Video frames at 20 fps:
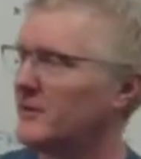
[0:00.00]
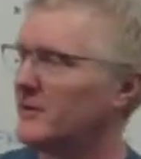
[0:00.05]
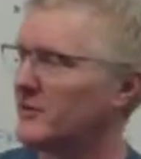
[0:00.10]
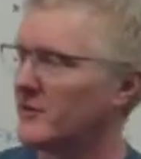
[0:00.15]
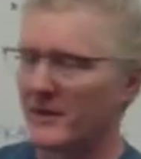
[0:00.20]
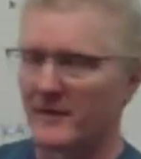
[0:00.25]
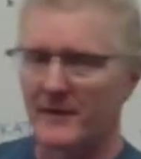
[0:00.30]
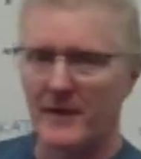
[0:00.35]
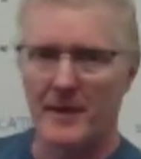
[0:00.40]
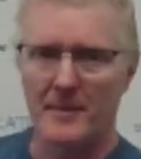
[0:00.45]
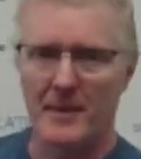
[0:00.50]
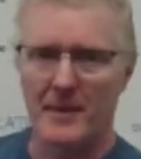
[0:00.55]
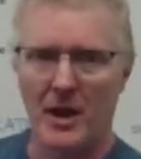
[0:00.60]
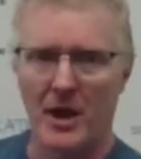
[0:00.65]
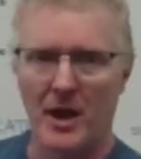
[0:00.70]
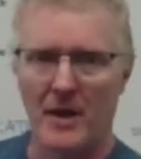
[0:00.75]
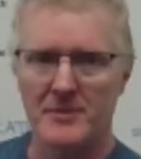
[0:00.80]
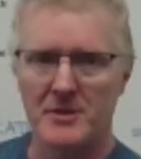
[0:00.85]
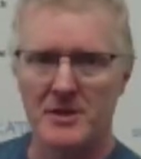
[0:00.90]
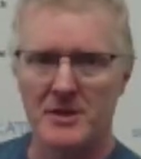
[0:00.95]
So I got my
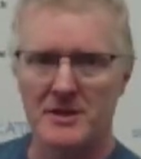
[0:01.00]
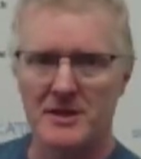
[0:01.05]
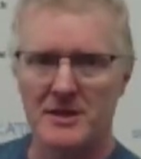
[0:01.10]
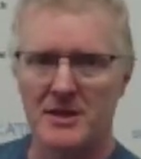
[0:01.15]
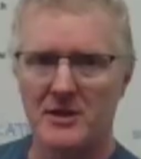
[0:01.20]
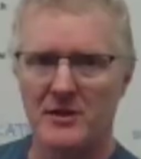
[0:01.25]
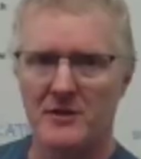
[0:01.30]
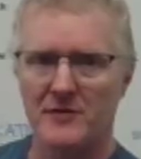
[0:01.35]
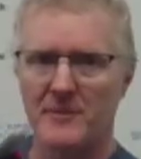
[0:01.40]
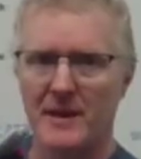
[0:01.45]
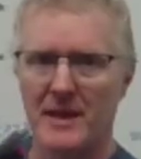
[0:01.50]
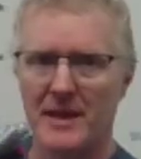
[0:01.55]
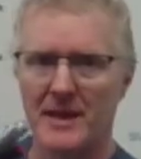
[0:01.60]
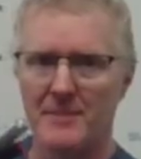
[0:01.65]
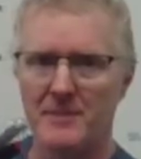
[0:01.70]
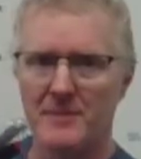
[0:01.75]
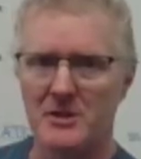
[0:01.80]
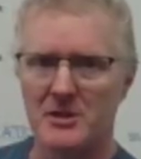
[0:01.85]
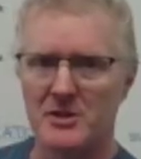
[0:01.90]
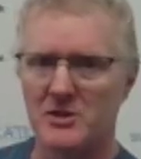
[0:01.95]
object here. If my
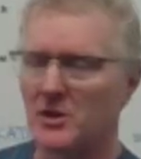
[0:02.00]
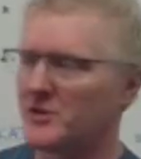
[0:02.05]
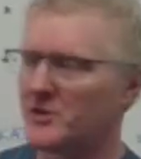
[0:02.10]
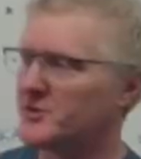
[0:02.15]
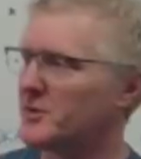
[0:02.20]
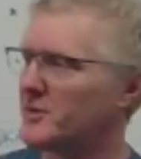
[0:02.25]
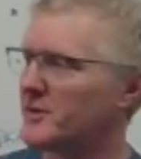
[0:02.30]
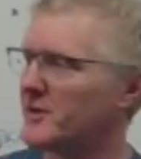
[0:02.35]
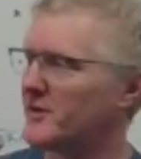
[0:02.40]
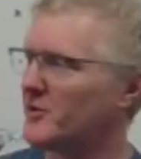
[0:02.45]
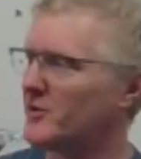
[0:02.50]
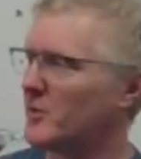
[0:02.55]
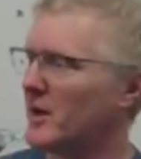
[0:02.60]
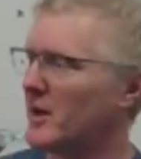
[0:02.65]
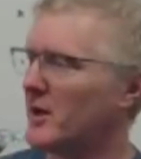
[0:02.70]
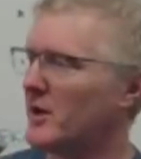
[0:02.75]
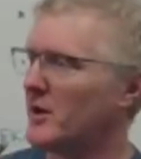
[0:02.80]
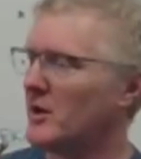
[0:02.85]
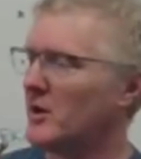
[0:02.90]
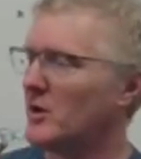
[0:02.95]
image is also this
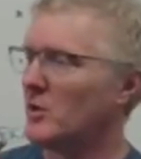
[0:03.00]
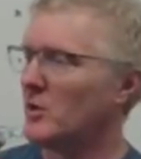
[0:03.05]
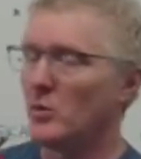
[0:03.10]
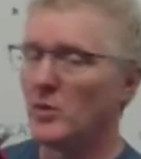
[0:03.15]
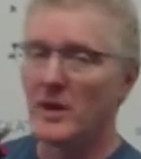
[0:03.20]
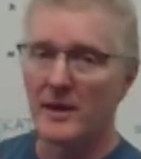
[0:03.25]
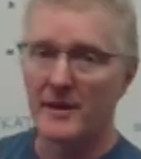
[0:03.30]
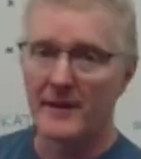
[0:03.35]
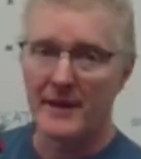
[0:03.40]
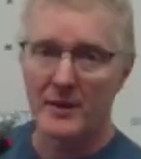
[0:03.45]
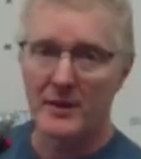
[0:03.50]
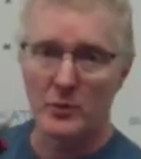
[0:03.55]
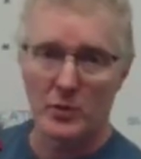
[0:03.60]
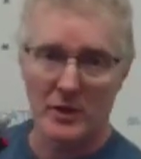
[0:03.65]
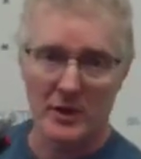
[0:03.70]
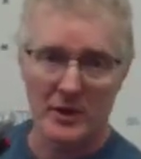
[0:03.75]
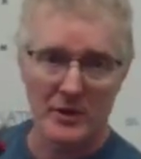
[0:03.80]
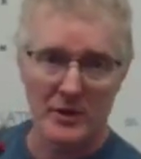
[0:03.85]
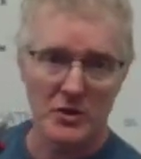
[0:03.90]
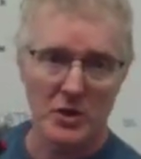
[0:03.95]
way, well, then we're
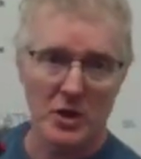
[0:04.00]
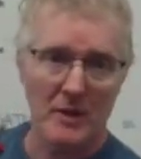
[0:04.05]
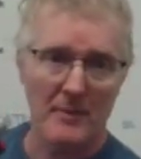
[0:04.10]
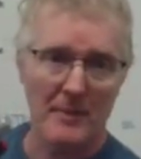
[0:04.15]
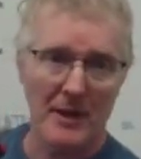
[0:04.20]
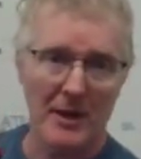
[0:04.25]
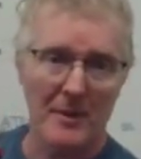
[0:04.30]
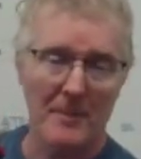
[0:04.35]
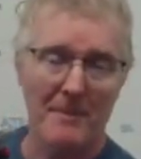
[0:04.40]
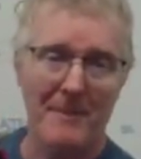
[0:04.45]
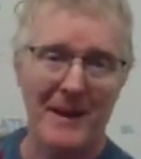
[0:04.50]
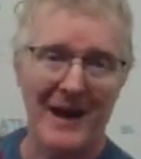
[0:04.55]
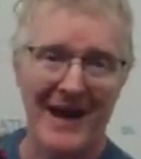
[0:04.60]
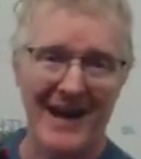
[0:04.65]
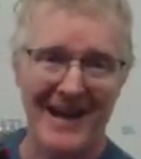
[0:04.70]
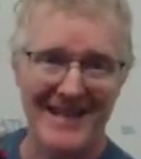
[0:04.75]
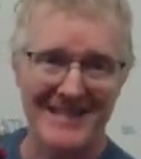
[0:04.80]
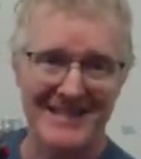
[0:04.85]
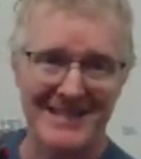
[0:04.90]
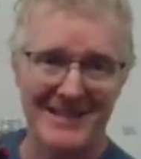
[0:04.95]
going to talk about a
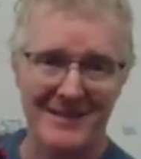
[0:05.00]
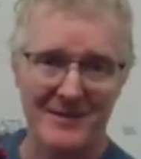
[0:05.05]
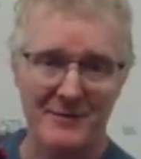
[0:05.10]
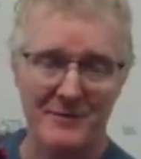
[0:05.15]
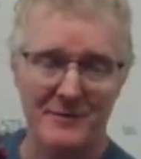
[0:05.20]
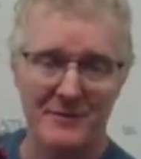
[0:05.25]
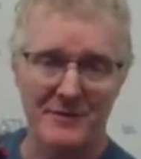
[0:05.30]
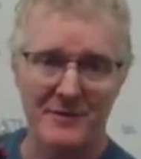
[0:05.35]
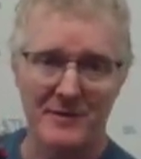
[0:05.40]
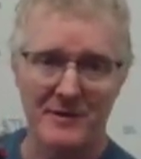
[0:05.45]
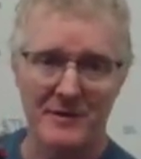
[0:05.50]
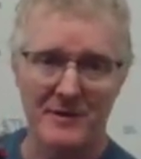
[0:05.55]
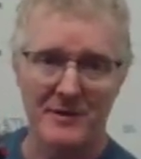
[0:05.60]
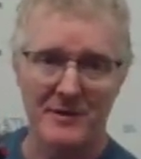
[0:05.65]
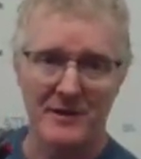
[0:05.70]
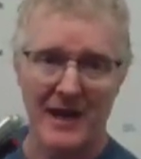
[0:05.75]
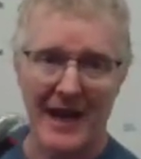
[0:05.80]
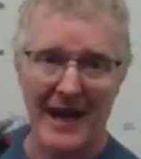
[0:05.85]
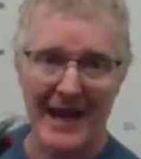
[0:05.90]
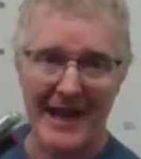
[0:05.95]
positive
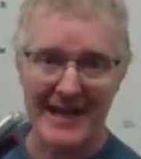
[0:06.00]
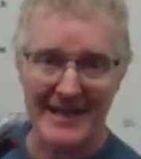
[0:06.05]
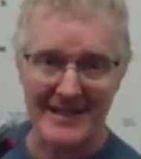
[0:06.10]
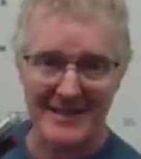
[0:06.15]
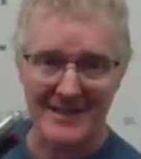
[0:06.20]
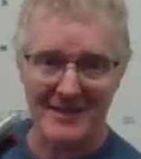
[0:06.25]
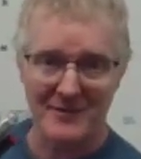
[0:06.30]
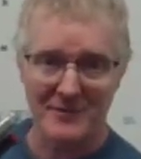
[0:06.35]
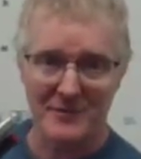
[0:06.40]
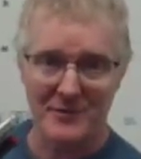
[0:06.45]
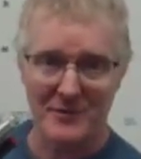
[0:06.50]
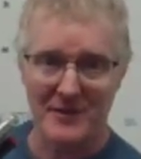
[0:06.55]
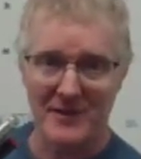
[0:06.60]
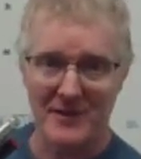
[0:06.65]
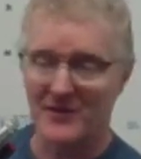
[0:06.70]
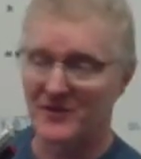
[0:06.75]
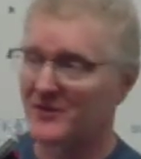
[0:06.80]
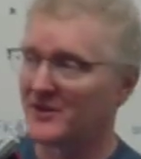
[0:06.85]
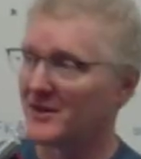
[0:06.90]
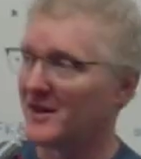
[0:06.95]
height for
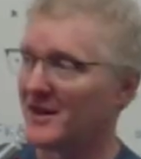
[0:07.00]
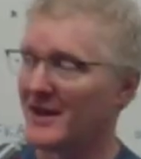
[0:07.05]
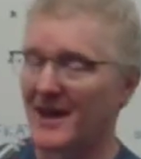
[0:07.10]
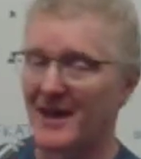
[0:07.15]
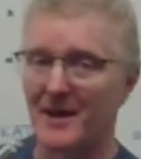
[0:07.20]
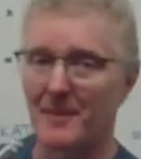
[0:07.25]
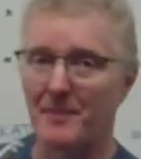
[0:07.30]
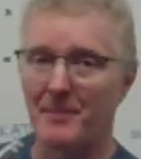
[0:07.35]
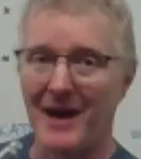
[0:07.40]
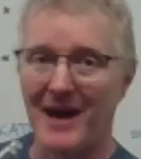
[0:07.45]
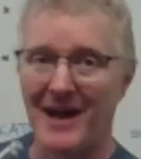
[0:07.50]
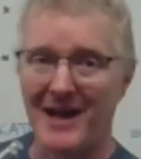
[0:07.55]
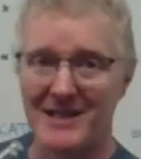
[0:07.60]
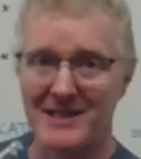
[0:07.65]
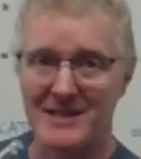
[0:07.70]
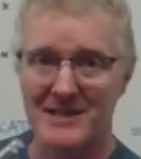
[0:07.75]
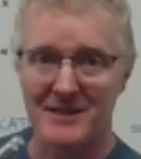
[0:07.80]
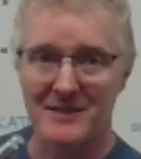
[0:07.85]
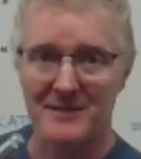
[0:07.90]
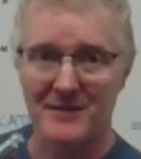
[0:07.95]
this and a
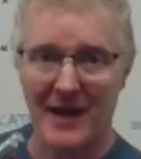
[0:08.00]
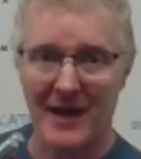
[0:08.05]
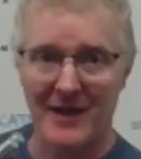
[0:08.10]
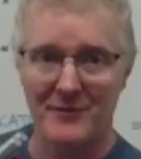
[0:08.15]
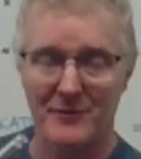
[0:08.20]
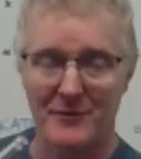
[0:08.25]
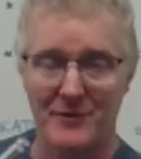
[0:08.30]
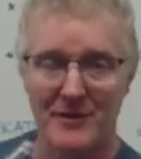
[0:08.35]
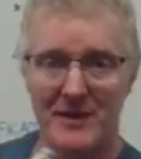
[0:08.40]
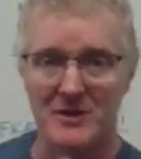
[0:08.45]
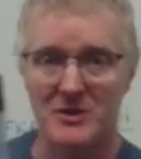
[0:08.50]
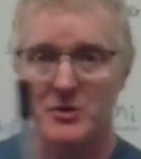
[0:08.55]
positive height for this.